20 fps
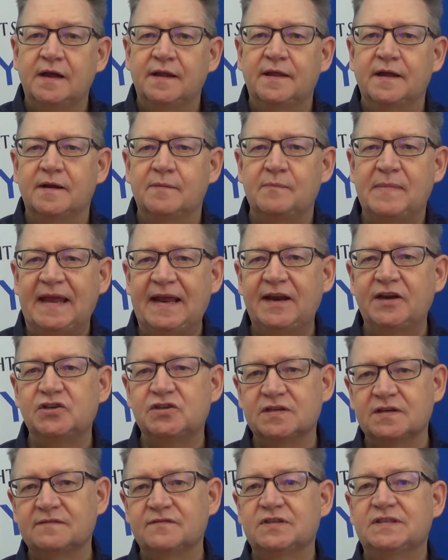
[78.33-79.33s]
the managed
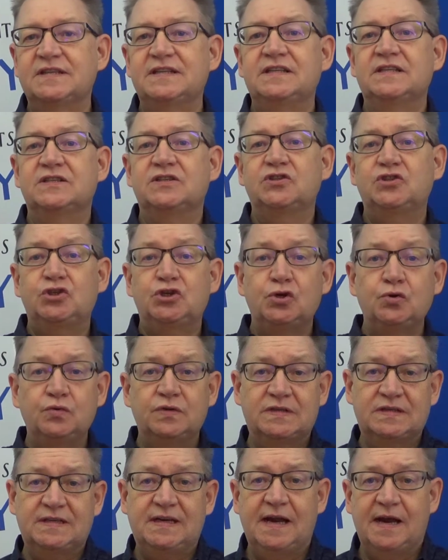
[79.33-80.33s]
services two
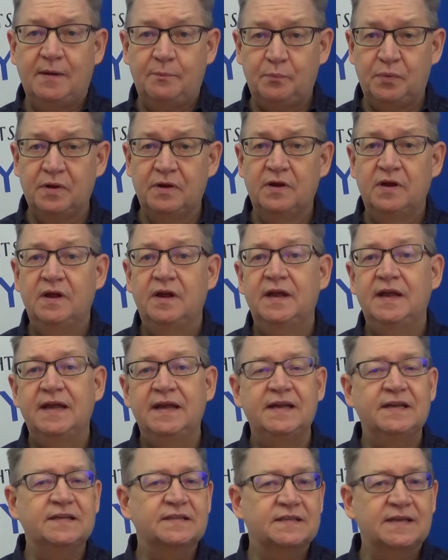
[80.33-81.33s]
step,
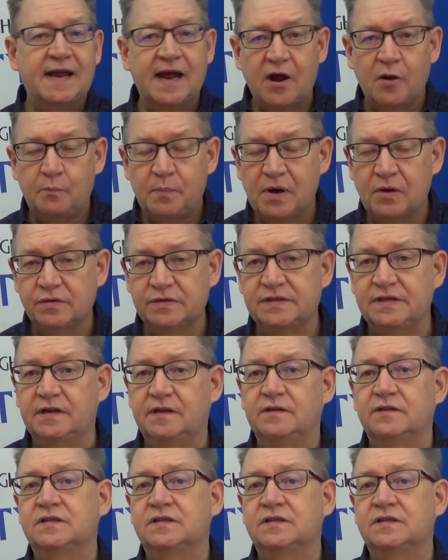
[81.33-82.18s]
is now posted.